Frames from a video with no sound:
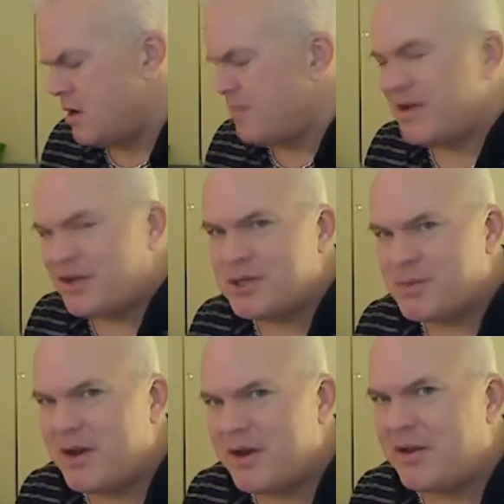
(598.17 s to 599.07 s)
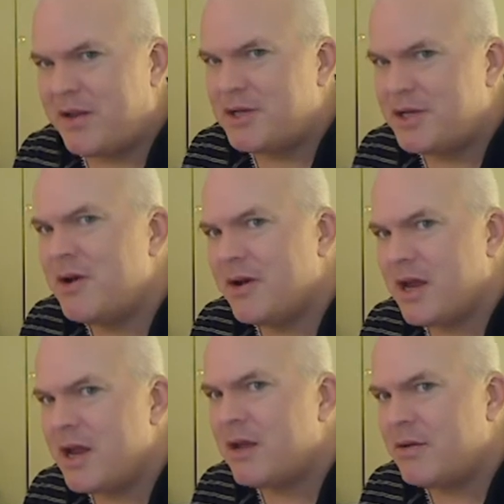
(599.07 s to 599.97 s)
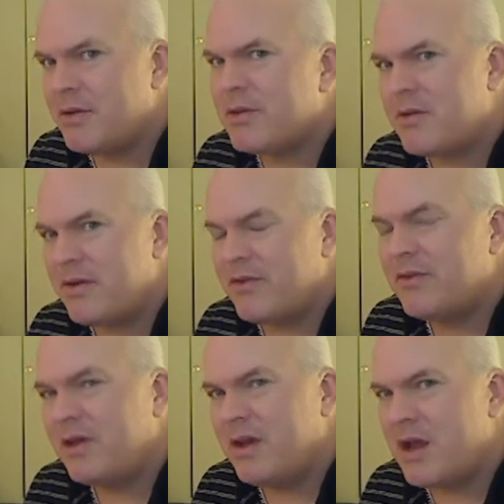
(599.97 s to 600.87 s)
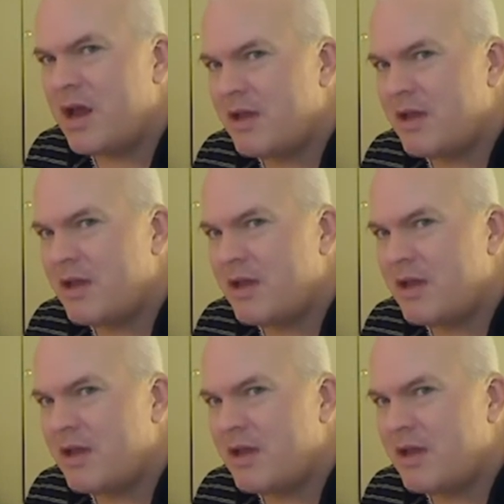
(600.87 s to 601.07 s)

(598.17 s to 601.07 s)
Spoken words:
But just wanted to let you know, it can handle the 350